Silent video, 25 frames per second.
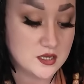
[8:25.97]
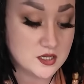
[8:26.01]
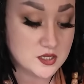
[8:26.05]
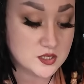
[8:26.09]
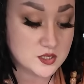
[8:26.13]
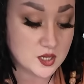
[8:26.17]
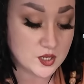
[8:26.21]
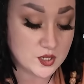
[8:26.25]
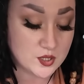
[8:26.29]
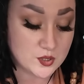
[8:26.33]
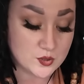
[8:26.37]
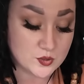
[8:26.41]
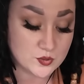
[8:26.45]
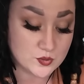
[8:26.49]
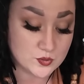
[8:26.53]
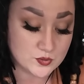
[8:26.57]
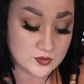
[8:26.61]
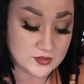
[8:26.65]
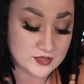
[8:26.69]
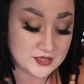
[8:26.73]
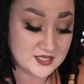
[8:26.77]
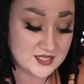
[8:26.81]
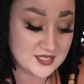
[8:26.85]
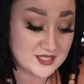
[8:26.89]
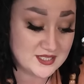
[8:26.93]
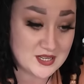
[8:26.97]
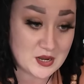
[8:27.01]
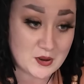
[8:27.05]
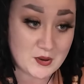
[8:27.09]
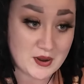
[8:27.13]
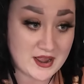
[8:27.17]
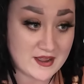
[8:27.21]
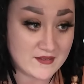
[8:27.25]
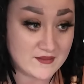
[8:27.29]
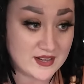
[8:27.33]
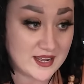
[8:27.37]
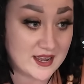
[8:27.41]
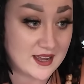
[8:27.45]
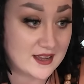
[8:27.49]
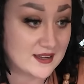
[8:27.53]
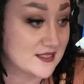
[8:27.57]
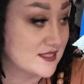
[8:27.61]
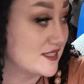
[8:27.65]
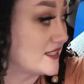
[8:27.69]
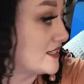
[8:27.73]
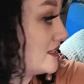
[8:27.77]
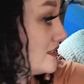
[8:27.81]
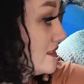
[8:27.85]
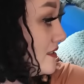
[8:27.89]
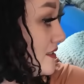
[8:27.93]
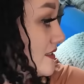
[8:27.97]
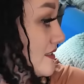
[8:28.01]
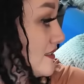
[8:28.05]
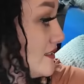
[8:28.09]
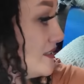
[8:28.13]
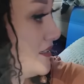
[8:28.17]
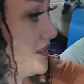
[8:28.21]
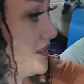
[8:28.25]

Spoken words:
so that you don't have any accidents.